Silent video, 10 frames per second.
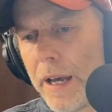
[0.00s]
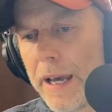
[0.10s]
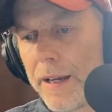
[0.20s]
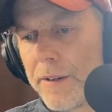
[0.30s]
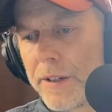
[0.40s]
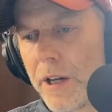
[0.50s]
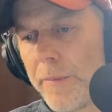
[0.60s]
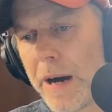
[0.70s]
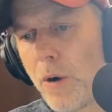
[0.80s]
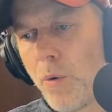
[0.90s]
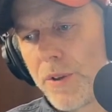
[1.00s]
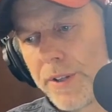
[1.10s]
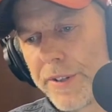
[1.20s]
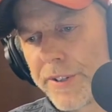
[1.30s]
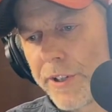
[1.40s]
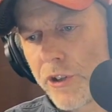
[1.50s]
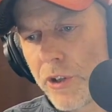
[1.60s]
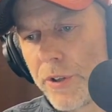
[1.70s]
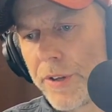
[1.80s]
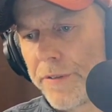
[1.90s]
and come out with a
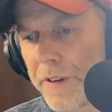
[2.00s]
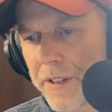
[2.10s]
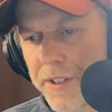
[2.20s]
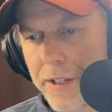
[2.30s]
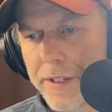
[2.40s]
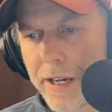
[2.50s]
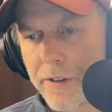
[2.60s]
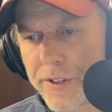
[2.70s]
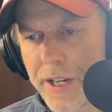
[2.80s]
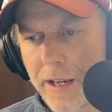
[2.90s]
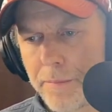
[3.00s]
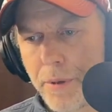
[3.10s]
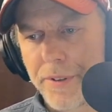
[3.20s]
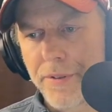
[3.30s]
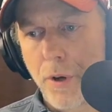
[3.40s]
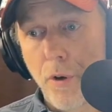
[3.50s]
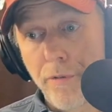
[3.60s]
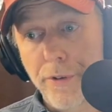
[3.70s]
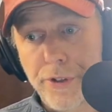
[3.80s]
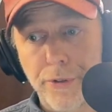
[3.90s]
decision that affects the entire state and puts
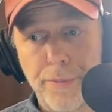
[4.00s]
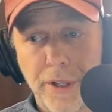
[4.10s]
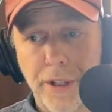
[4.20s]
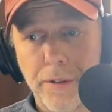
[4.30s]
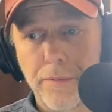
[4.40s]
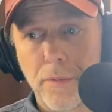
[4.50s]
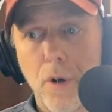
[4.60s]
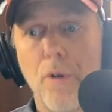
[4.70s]
over 2 million,